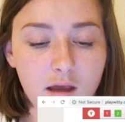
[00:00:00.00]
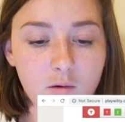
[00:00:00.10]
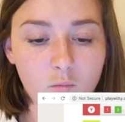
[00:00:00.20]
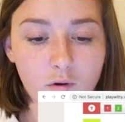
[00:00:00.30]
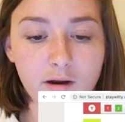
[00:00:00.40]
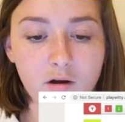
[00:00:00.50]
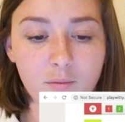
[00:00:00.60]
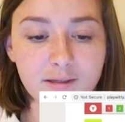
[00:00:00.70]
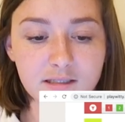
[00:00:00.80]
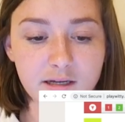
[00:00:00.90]
and one
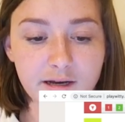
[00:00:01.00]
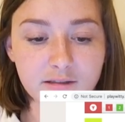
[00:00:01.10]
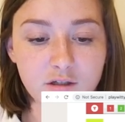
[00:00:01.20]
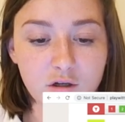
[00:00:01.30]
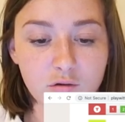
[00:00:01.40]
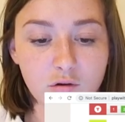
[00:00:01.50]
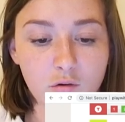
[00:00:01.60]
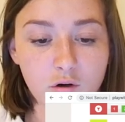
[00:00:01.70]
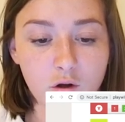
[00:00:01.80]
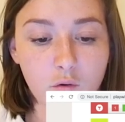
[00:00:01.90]
always lies. You
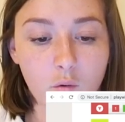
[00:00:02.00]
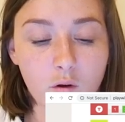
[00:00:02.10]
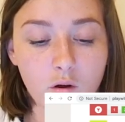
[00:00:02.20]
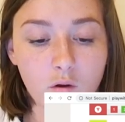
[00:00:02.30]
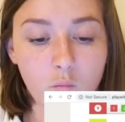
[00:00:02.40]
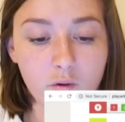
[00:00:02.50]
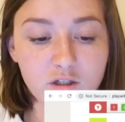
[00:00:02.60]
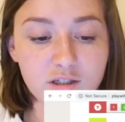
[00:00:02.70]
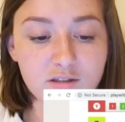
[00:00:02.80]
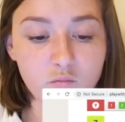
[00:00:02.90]
don't know
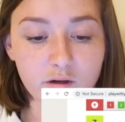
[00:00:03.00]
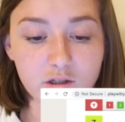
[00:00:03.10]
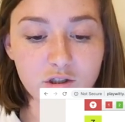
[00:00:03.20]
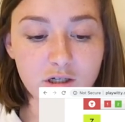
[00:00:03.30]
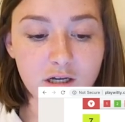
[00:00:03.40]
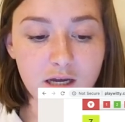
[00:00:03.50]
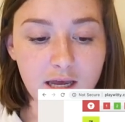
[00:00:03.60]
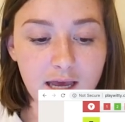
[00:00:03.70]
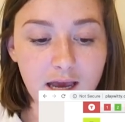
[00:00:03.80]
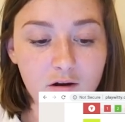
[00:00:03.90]
which is which.
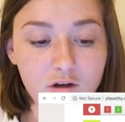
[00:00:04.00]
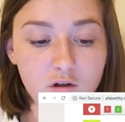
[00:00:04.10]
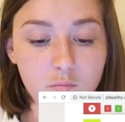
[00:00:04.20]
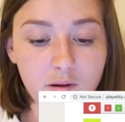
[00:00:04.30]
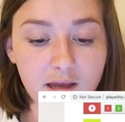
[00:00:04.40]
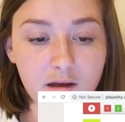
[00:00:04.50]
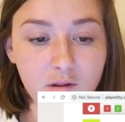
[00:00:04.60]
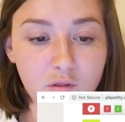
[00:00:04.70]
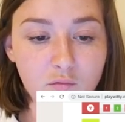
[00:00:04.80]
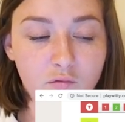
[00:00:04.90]
How do you
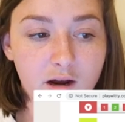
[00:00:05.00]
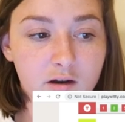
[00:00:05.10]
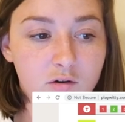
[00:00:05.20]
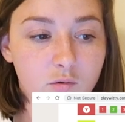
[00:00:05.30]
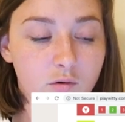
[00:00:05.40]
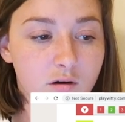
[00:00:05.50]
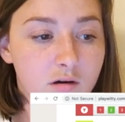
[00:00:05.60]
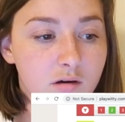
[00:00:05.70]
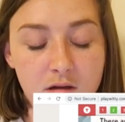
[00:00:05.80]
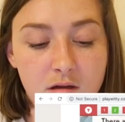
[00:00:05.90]
pick the right door?
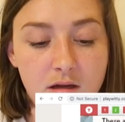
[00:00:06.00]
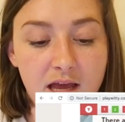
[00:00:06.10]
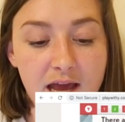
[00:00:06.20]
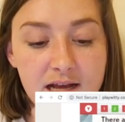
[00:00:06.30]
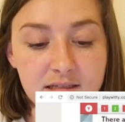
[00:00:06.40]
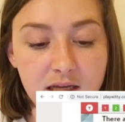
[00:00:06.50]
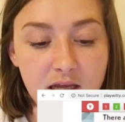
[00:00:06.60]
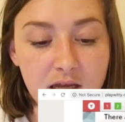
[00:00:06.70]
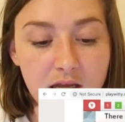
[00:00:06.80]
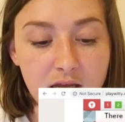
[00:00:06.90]
Ask
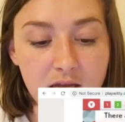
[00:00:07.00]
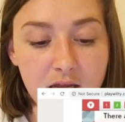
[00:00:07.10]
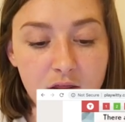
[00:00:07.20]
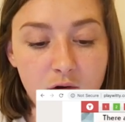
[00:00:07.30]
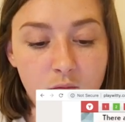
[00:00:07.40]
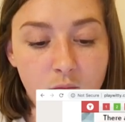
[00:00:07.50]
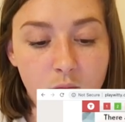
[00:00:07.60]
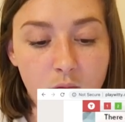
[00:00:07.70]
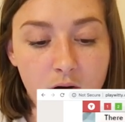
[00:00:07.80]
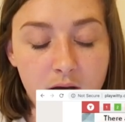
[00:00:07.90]
either
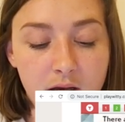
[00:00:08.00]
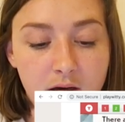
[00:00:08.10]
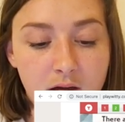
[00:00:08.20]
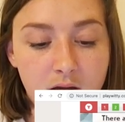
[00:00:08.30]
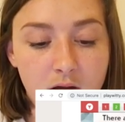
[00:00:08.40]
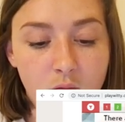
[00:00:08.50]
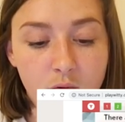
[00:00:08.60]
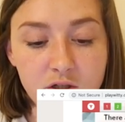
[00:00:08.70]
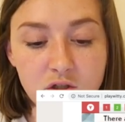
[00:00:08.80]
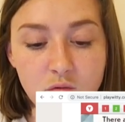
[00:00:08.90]
one
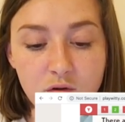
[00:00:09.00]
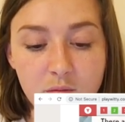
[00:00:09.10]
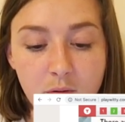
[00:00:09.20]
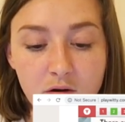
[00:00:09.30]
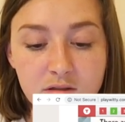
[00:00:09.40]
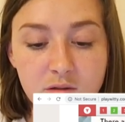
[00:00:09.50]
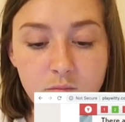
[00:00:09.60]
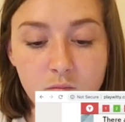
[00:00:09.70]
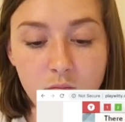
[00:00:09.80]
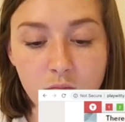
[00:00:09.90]
which door the
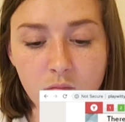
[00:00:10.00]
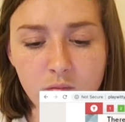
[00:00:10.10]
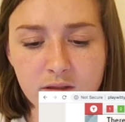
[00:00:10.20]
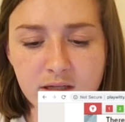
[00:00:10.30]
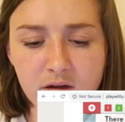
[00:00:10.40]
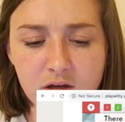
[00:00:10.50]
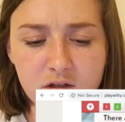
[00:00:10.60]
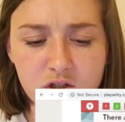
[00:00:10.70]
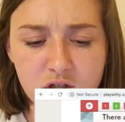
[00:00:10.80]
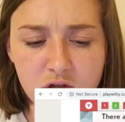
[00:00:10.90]
person would tell you to
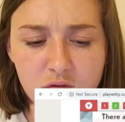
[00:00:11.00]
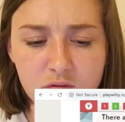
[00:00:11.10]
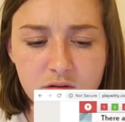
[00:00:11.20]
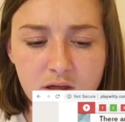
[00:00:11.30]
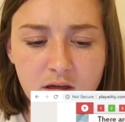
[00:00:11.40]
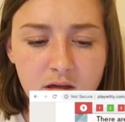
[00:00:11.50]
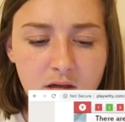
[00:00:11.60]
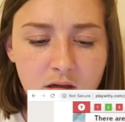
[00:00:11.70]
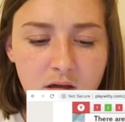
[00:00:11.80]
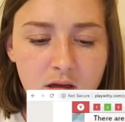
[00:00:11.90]
choose.
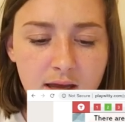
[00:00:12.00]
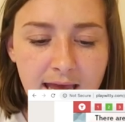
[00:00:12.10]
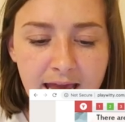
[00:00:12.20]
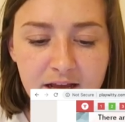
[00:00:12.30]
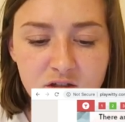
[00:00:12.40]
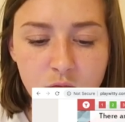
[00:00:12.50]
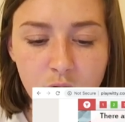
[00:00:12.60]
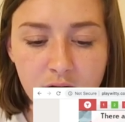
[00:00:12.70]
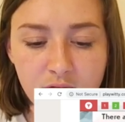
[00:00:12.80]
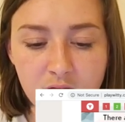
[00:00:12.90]
Ask
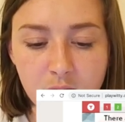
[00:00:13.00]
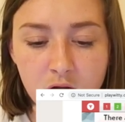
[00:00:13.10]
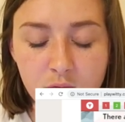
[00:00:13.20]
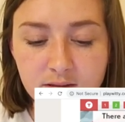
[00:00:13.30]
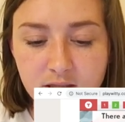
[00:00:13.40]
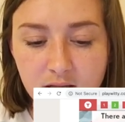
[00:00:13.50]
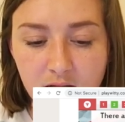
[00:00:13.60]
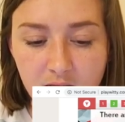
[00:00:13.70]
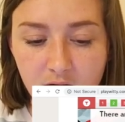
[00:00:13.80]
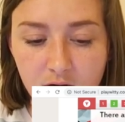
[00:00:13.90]
one of them who is the
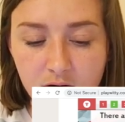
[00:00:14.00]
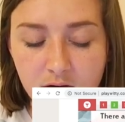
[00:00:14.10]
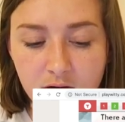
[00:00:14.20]
liar.